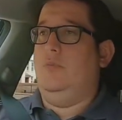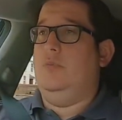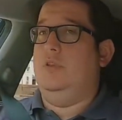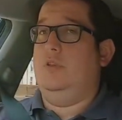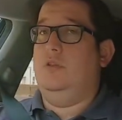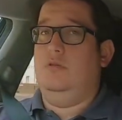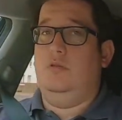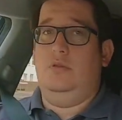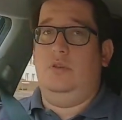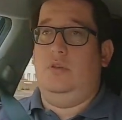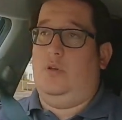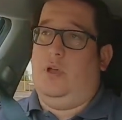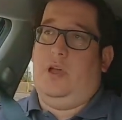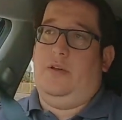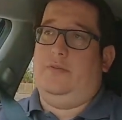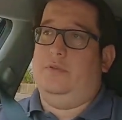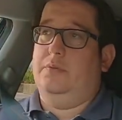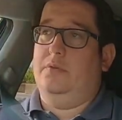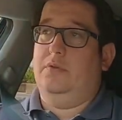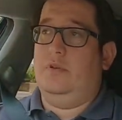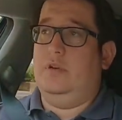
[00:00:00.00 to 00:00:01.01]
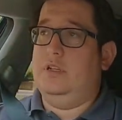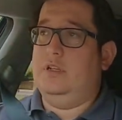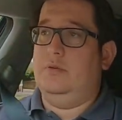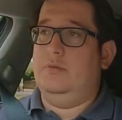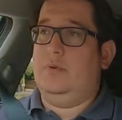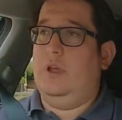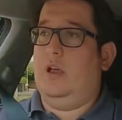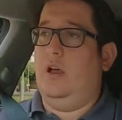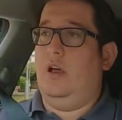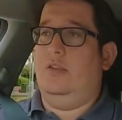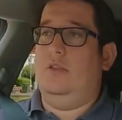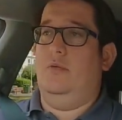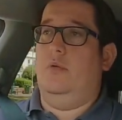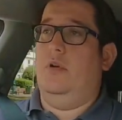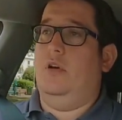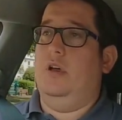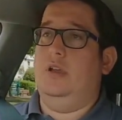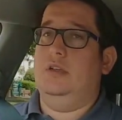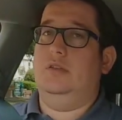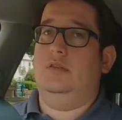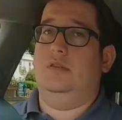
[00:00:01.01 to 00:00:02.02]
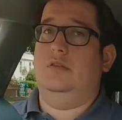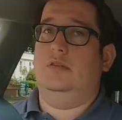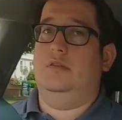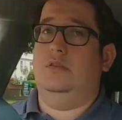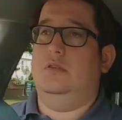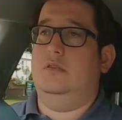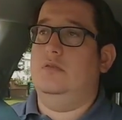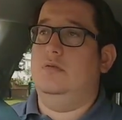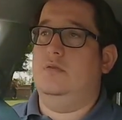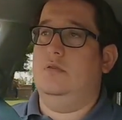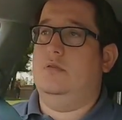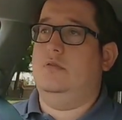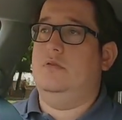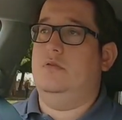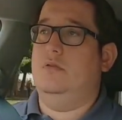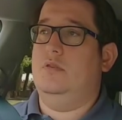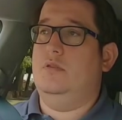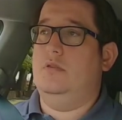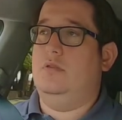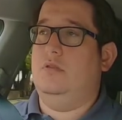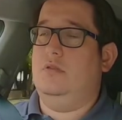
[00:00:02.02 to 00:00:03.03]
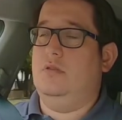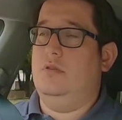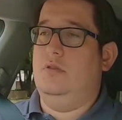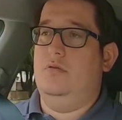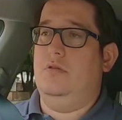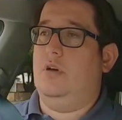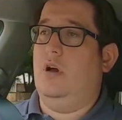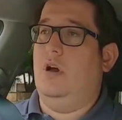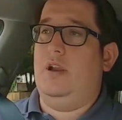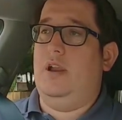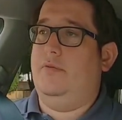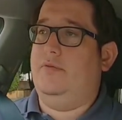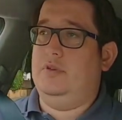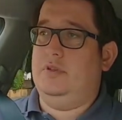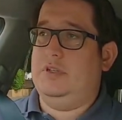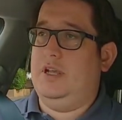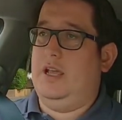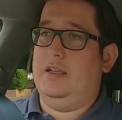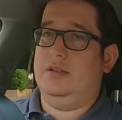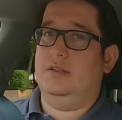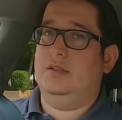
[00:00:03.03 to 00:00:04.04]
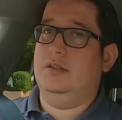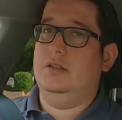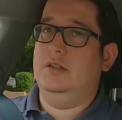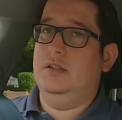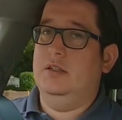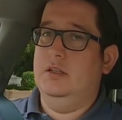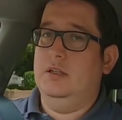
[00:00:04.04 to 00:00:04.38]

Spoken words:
You have to agree to it, otherwise you can't have your test.